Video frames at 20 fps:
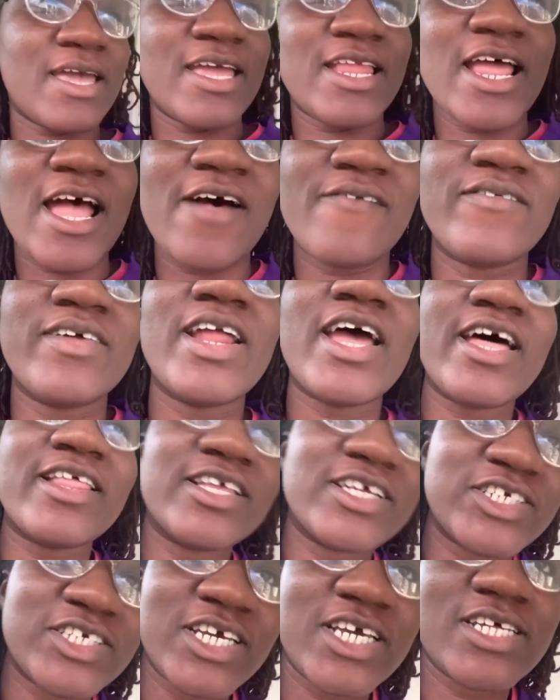and haven't had
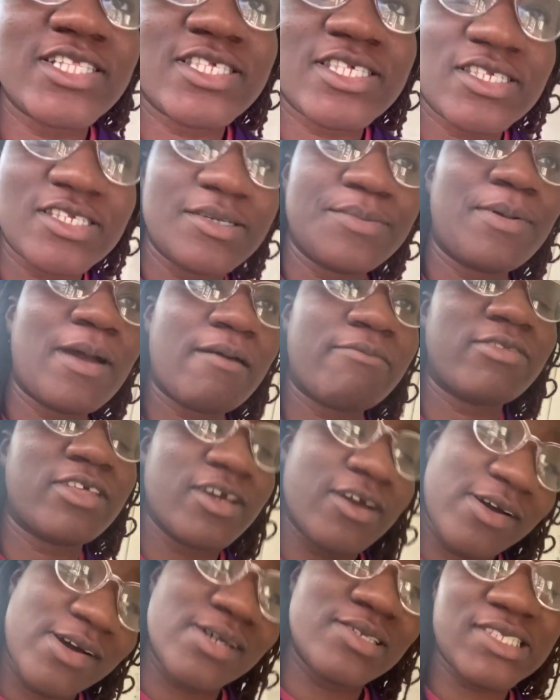the chance to probably
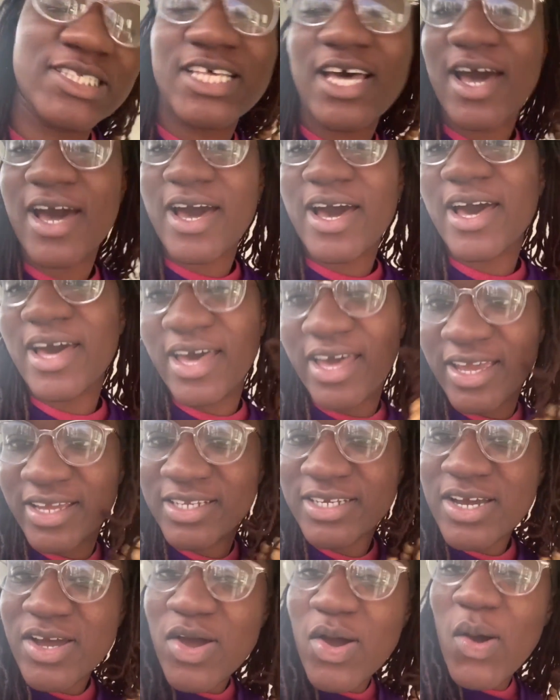go outside